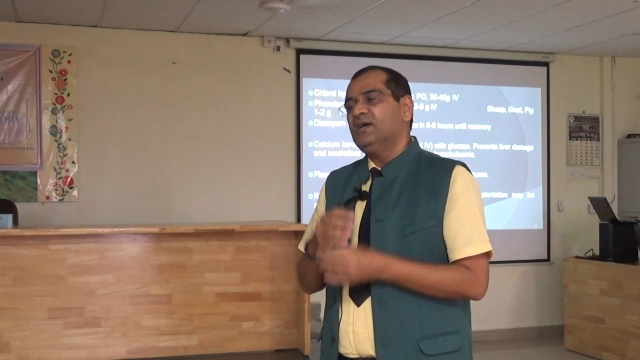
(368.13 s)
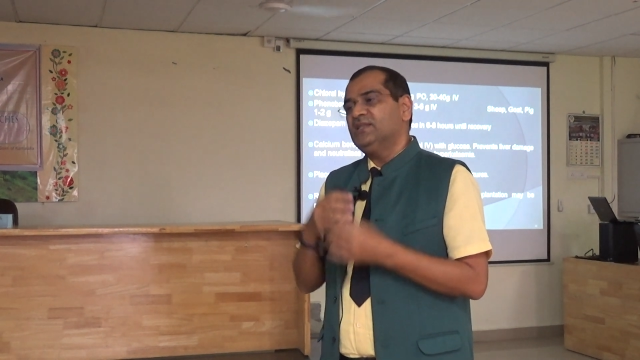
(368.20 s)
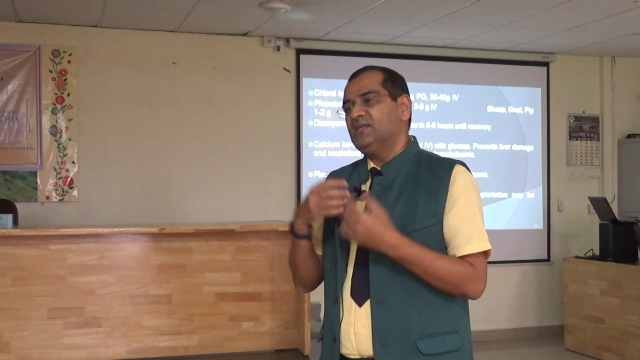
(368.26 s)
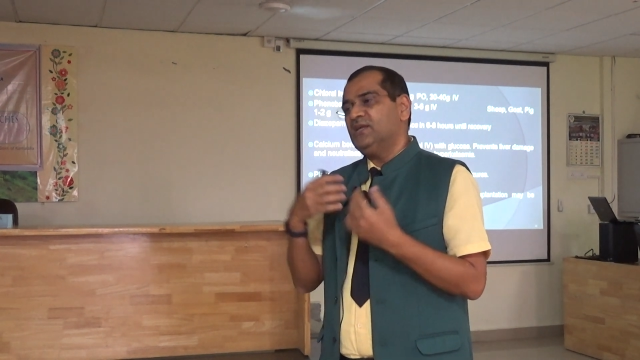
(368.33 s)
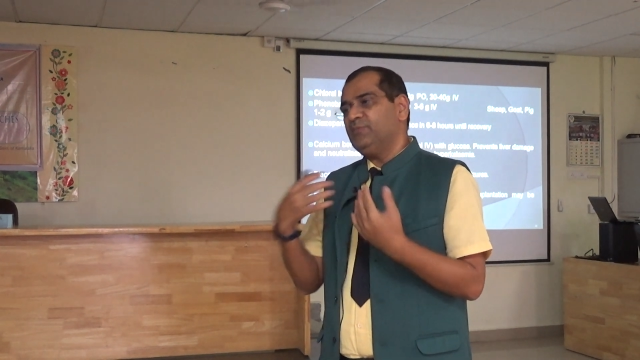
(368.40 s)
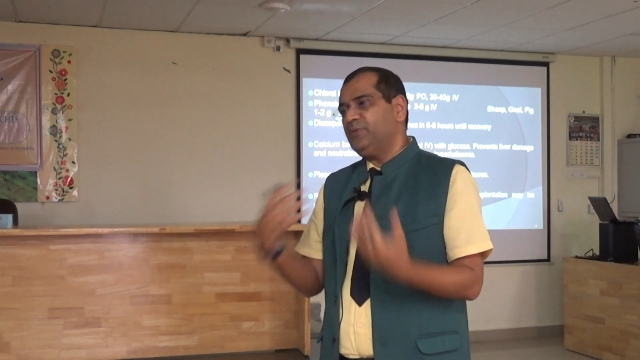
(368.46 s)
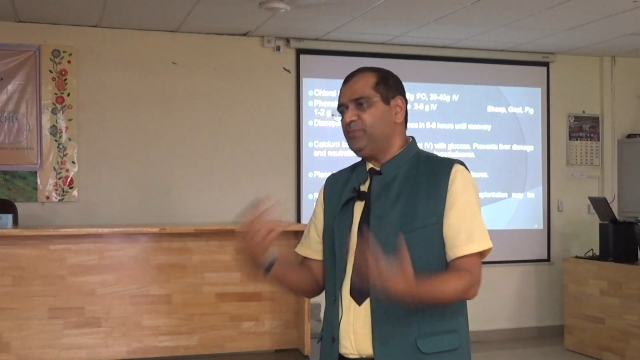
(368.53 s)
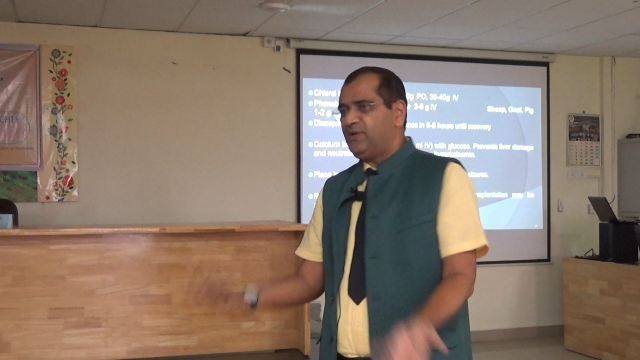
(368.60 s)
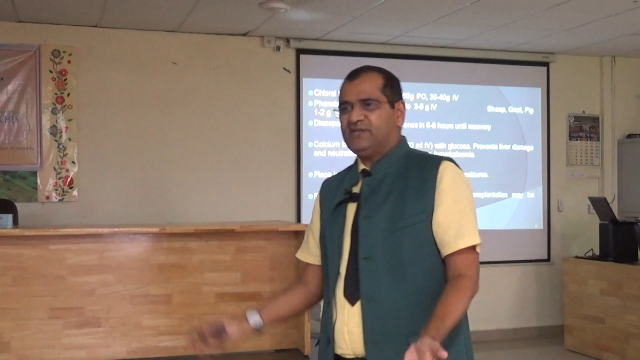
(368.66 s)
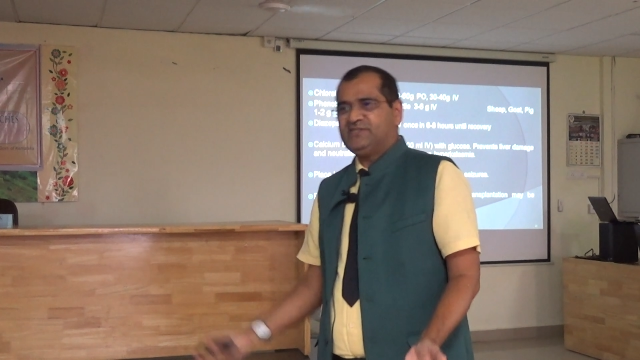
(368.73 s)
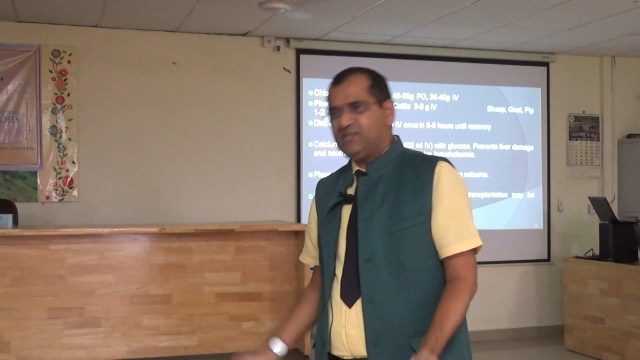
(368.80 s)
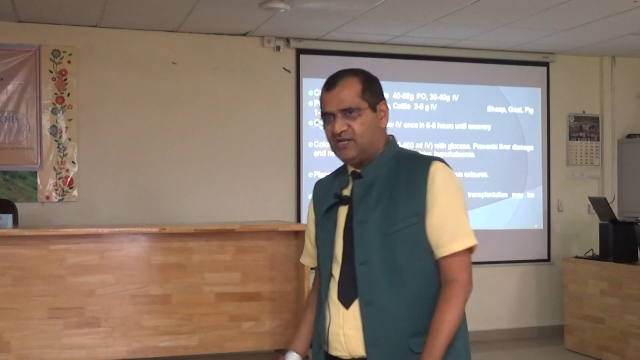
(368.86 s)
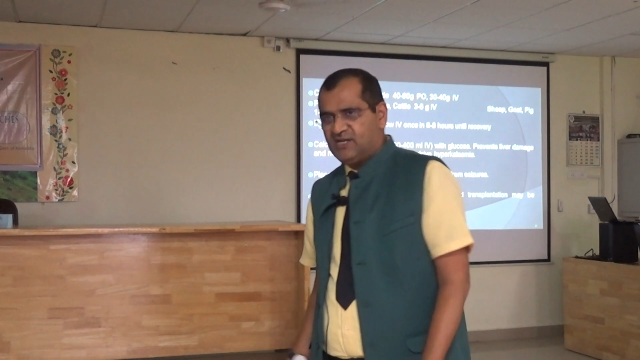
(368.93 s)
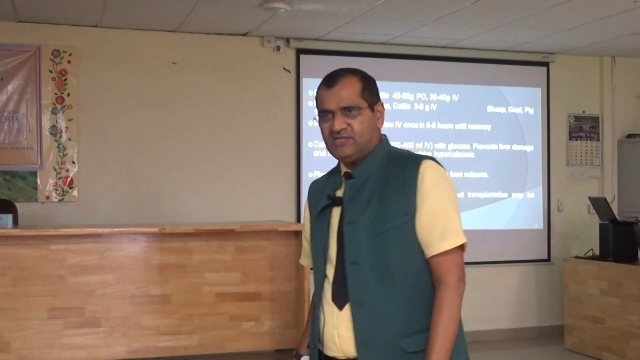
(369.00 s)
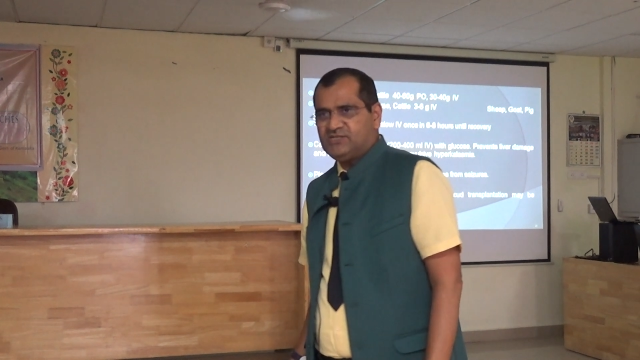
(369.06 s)
there may be
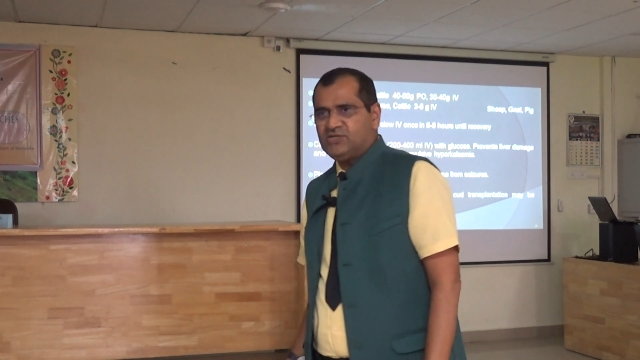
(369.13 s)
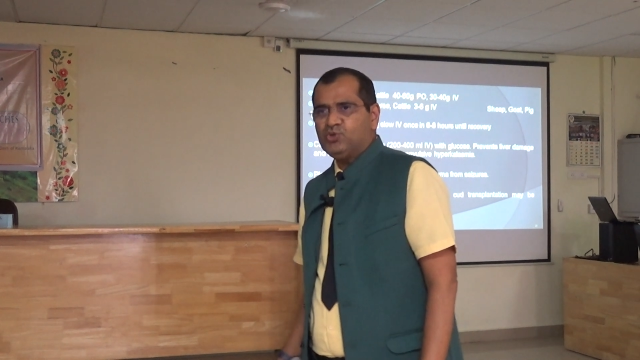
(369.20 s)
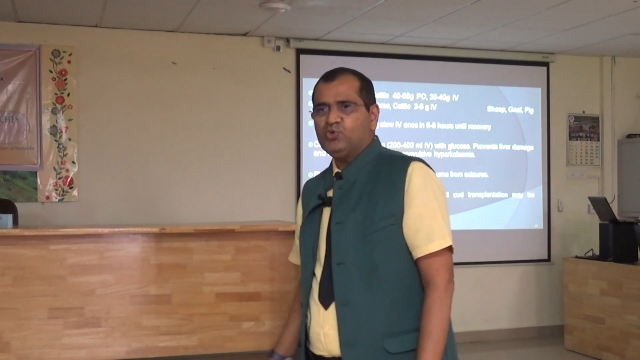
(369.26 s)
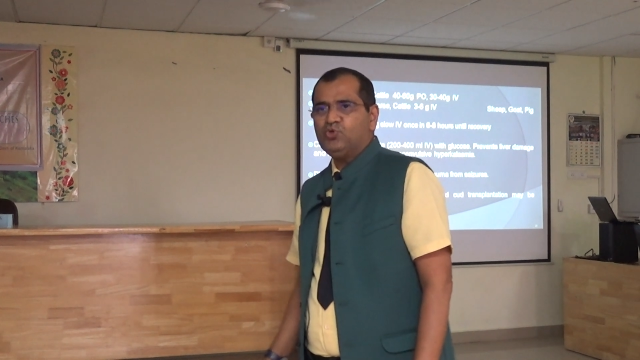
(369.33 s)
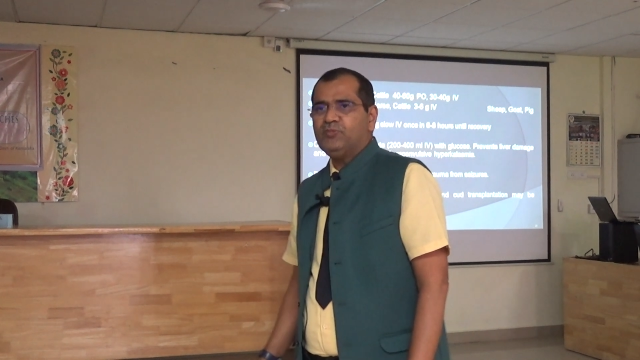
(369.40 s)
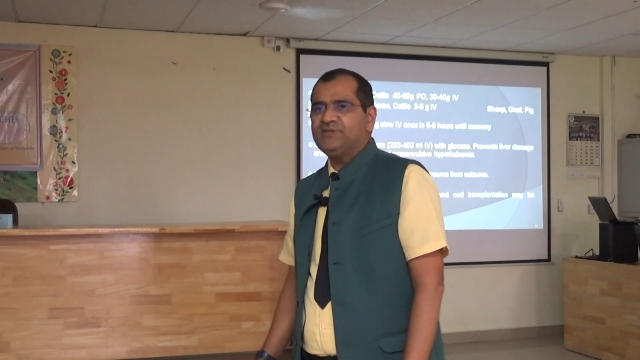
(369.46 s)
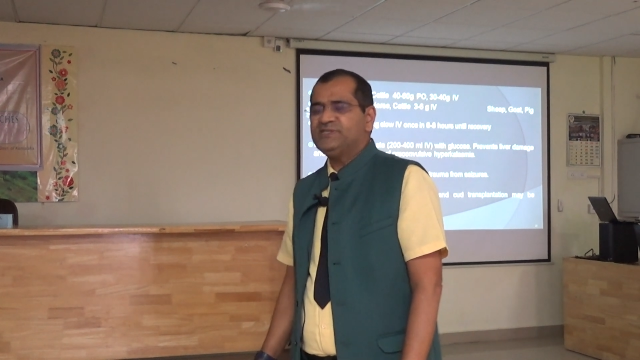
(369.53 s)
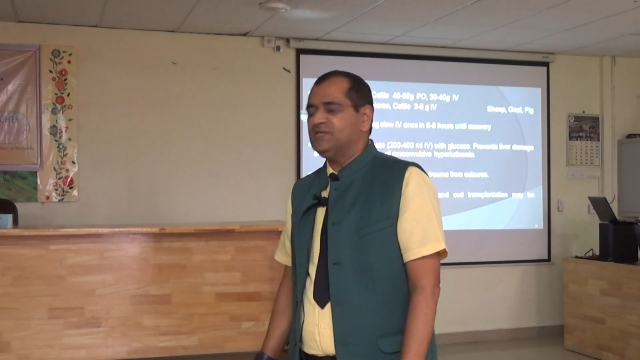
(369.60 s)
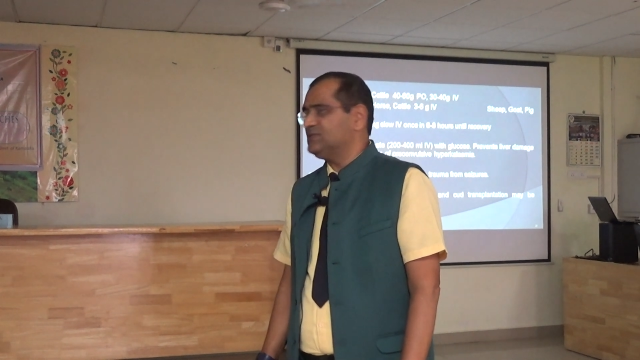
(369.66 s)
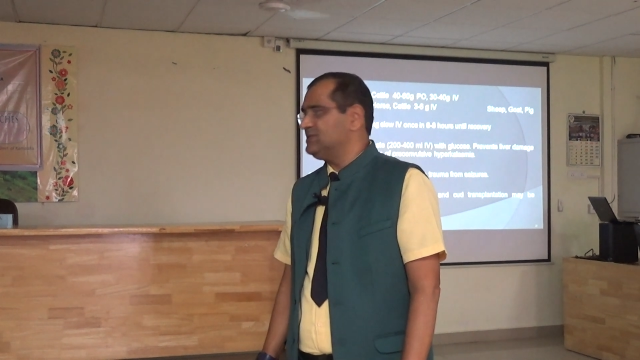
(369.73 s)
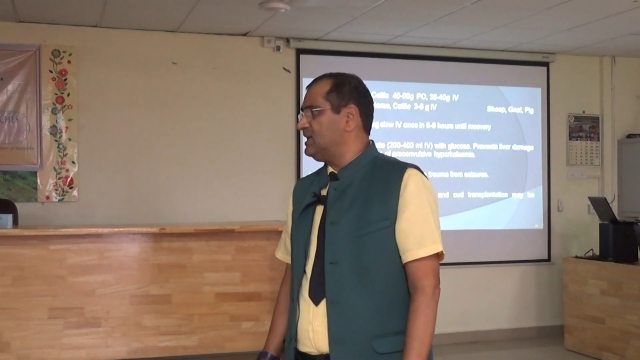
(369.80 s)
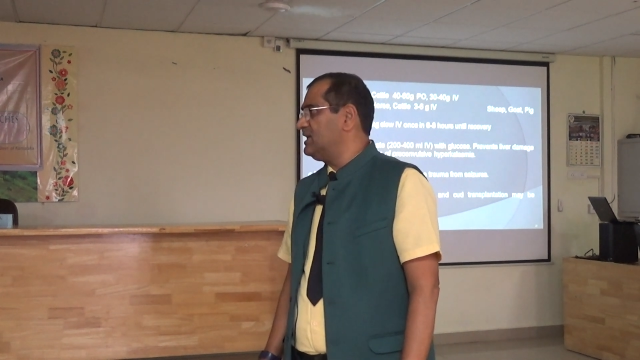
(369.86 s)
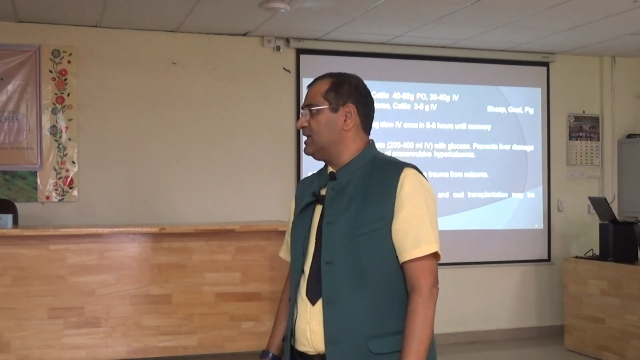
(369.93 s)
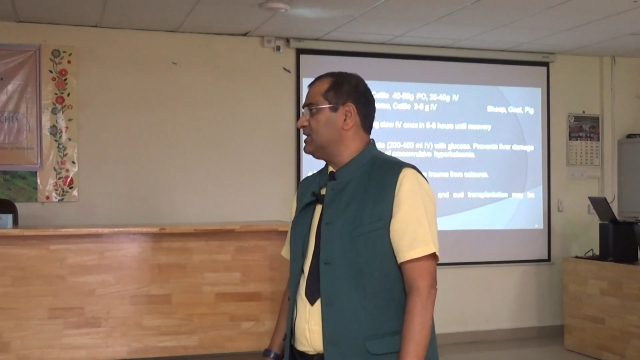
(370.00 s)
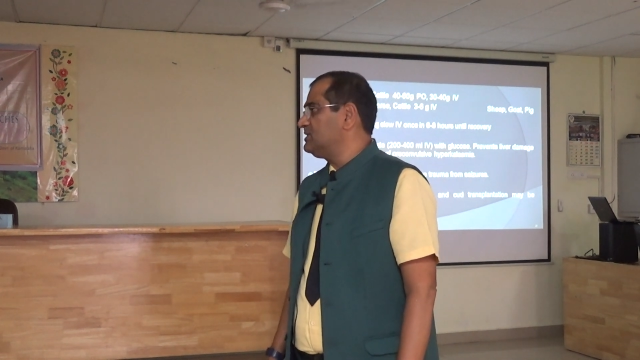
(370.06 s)
excitation, too much
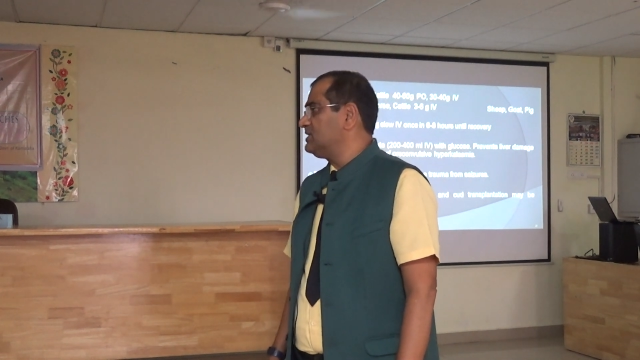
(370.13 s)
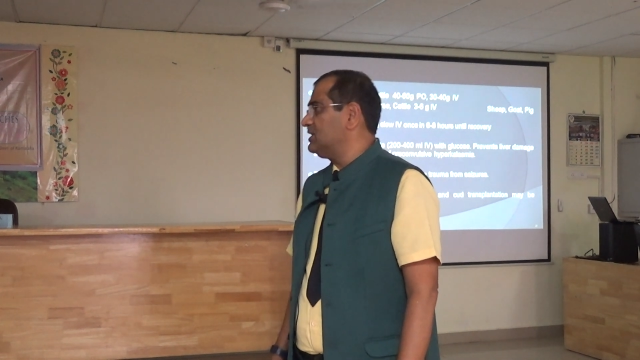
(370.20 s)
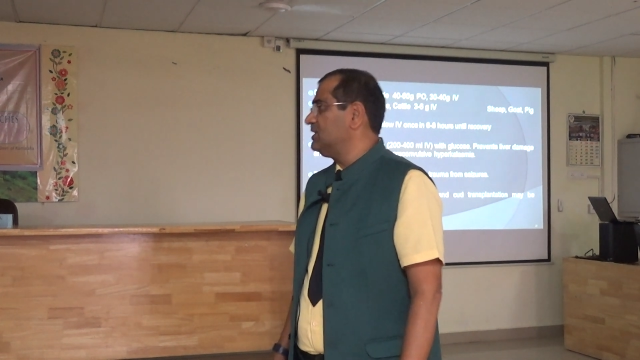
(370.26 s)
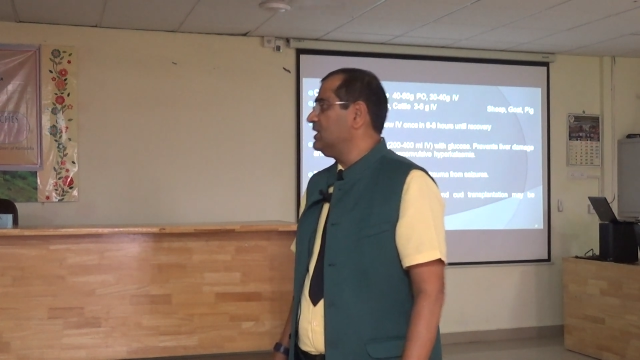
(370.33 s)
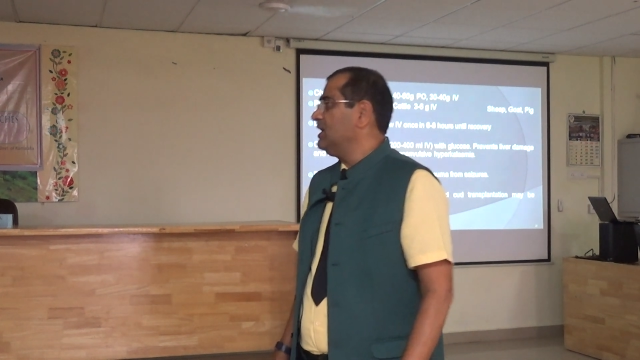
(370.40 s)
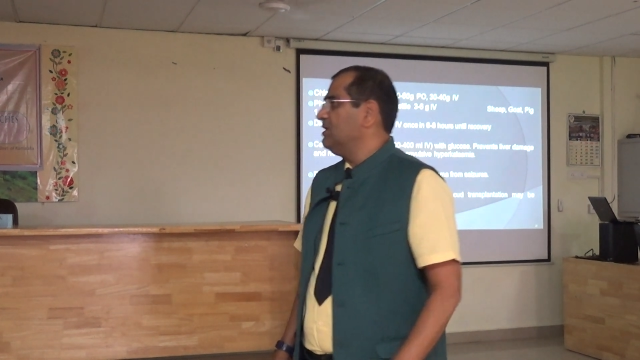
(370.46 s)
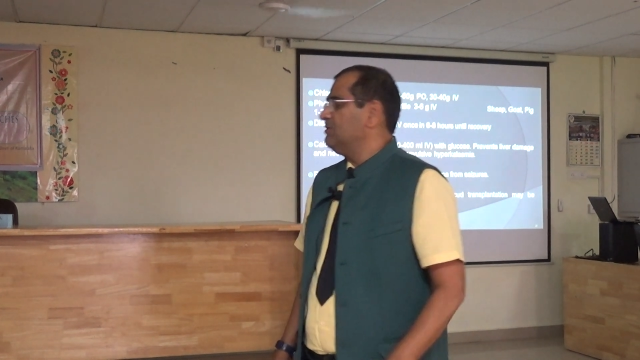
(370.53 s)
excitation,